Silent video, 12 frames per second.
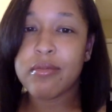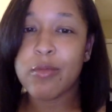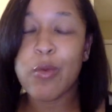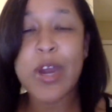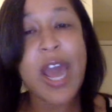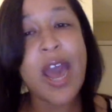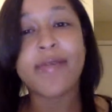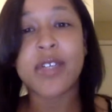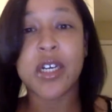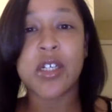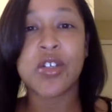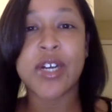we have to
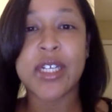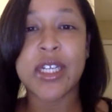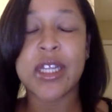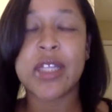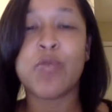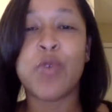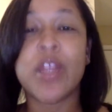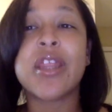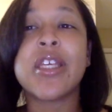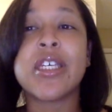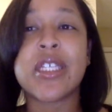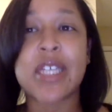address it with
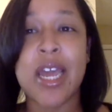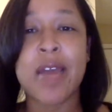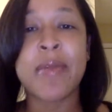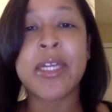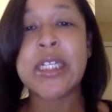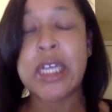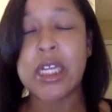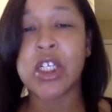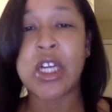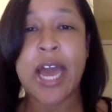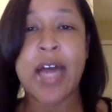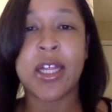the same
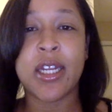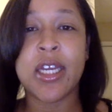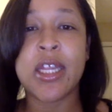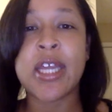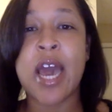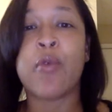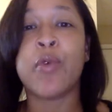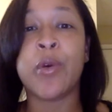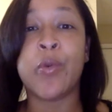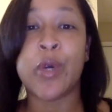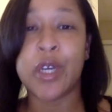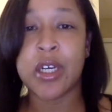intentionality that we
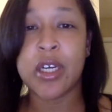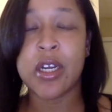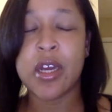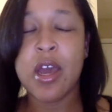would